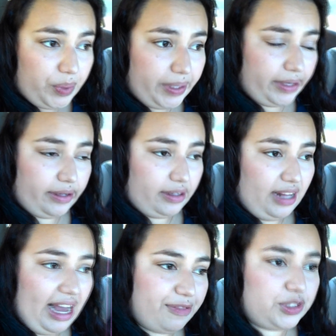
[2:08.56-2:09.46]
but
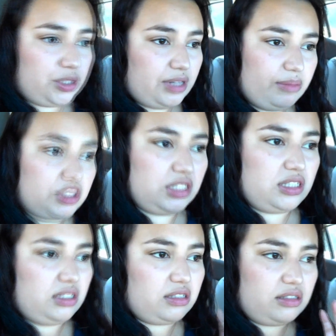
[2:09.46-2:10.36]
after I'm just
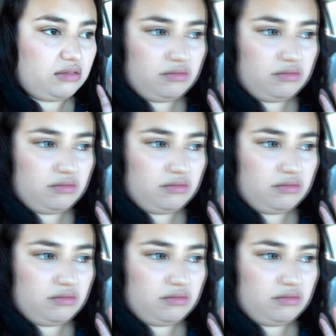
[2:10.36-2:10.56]
gonna